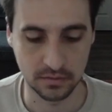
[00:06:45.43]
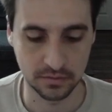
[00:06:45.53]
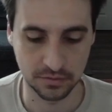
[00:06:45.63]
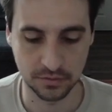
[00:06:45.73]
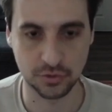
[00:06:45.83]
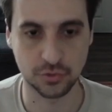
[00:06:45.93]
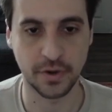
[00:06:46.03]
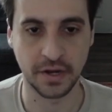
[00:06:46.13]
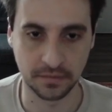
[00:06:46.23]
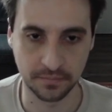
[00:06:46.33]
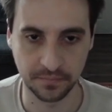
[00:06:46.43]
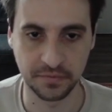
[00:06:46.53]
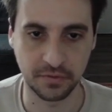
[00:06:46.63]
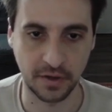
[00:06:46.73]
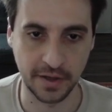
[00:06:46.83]
string
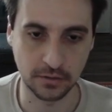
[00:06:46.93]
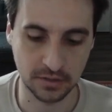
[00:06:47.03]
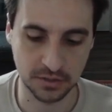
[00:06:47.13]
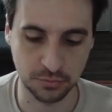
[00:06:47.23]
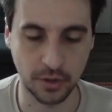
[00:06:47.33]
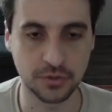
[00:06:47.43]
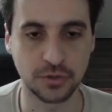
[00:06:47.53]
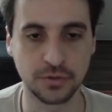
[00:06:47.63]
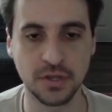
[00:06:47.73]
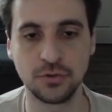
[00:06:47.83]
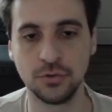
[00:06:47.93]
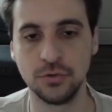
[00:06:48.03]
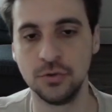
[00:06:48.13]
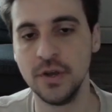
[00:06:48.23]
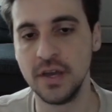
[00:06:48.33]
file, because we also need
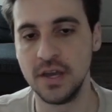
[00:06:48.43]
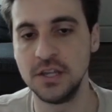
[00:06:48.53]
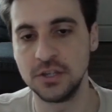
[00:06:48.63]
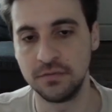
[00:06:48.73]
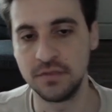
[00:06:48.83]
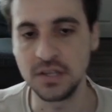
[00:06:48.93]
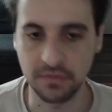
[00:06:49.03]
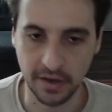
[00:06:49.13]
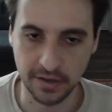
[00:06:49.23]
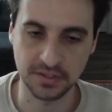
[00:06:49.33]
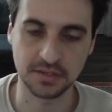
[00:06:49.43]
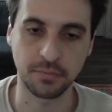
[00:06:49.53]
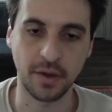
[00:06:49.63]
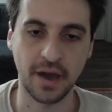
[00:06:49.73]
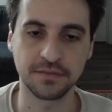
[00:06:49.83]
to, each of these files is a
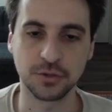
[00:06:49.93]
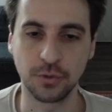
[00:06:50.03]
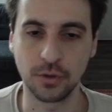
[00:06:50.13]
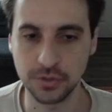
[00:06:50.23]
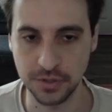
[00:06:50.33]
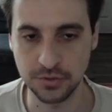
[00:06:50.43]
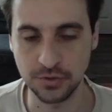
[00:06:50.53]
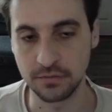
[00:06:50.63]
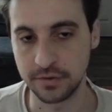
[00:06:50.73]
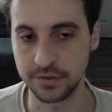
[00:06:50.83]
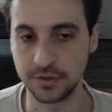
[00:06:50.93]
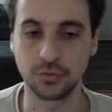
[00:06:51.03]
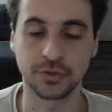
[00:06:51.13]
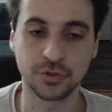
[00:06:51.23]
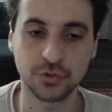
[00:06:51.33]
path, so we also need to convert it to
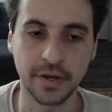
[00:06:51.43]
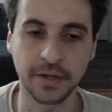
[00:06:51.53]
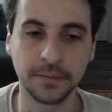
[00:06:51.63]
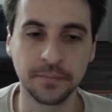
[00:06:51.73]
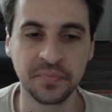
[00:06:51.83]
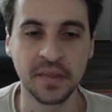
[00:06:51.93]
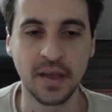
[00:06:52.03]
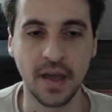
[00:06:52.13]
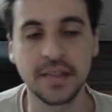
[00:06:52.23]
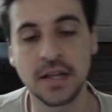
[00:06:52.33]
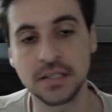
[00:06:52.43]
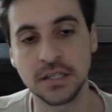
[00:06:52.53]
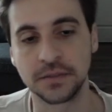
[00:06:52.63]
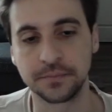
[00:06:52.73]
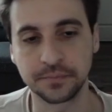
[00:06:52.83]
a string, and that's
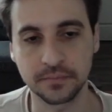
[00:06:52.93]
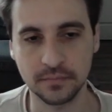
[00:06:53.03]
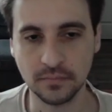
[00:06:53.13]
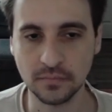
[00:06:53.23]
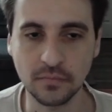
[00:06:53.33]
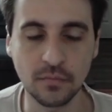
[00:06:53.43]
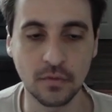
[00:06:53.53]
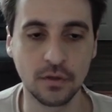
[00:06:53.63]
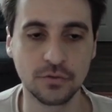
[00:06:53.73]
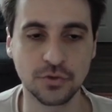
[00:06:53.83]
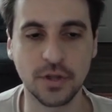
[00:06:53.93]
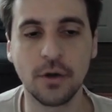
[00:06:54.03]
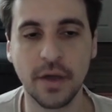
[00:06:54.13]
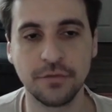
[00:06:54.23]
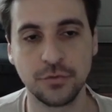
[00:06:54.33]
it. So now
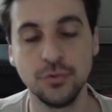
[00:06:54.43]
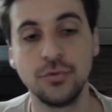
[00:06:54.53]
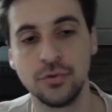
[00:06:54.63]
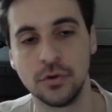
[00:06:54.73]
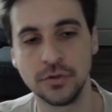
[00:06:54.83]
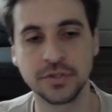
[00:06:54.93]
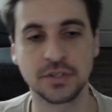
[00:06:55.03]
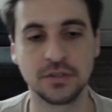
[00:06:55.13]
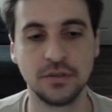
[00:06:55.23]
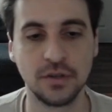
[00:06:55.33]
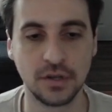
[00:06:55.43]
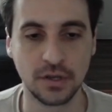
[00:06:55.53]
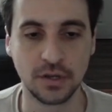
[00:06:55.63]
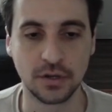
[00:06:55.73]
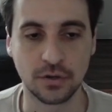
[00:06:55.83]
we have two tools
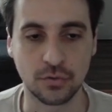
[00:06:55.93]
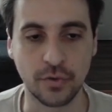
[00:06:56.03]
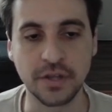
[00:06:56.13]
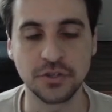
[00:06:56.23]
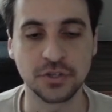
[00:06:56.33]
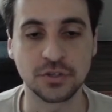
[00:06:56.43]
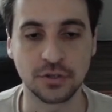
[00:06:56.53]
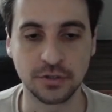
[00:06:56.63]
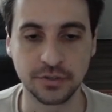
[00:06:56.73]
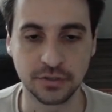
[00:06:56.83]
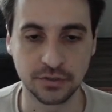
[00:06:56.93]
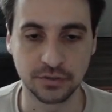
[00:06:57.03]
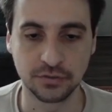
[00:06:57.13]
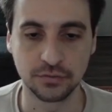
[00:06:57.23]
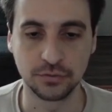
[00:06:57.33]
registered
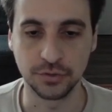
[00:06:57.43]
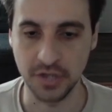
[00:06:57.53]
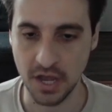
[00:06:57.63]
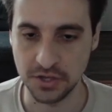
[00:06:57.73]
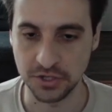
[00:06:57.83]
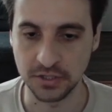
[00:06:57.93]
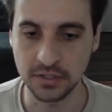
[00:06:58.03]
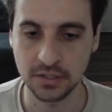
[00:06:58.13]
to the agent,